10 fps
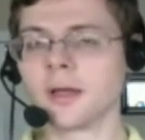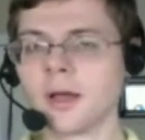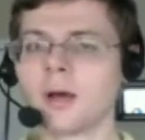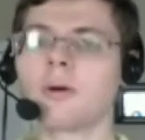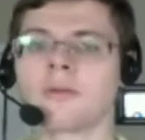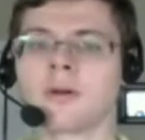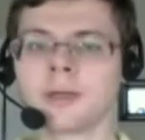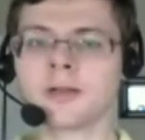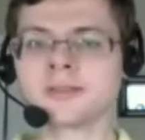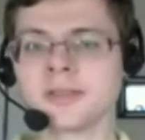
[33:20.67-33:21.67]
However,
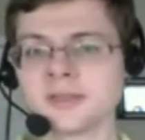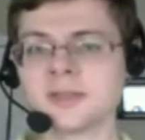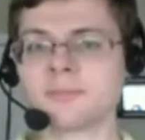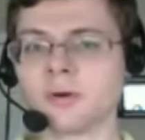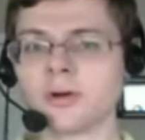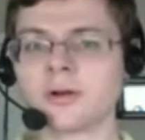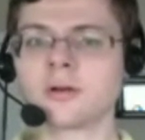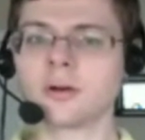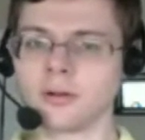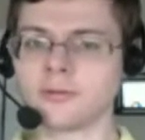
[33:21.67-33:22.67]
because this is a book
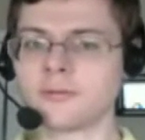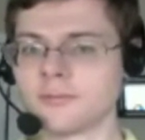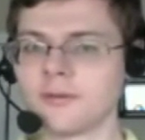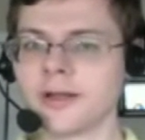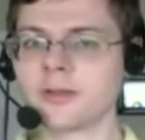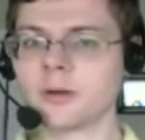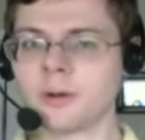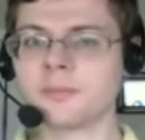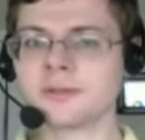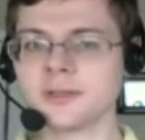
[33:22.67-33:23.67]
called Find Your
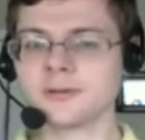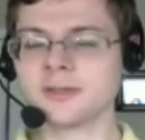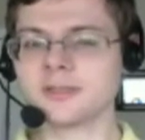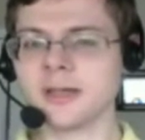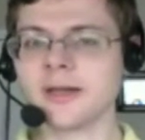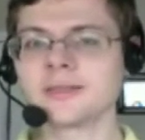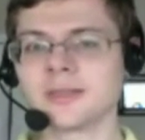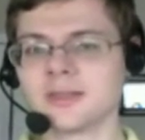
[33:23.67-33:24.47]
Purpose Using Science,